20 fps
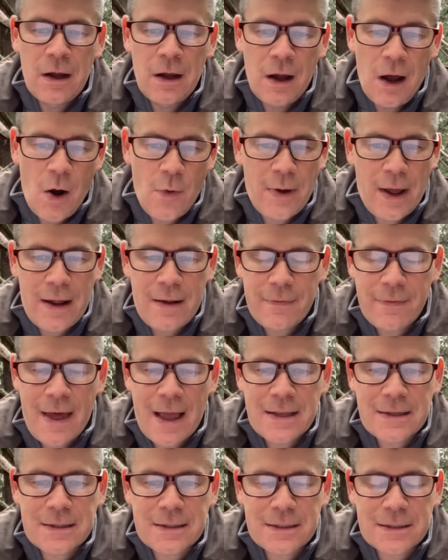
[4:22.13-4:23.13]
Okay,
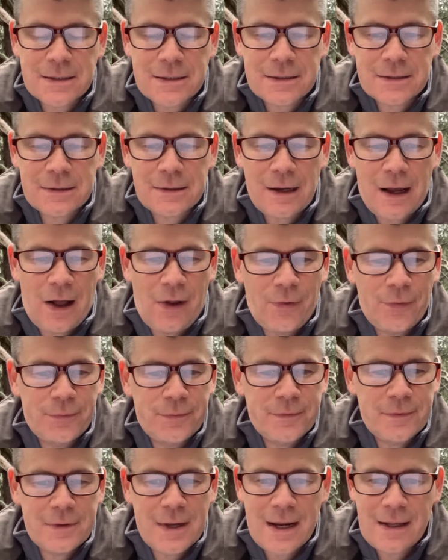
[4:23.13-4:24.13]
I'll
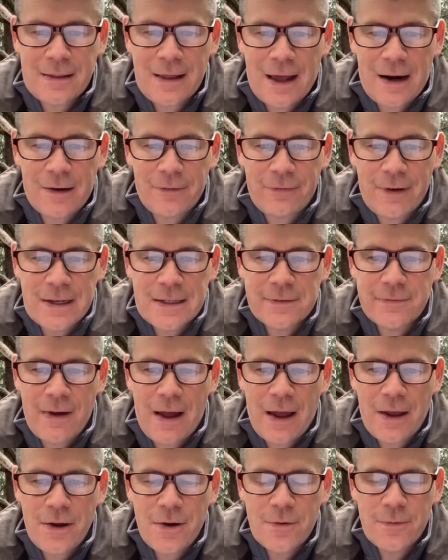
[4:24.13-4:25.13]
take that at face
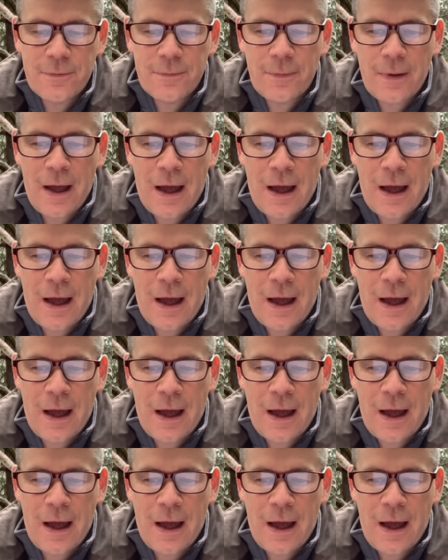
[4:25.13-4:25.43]
value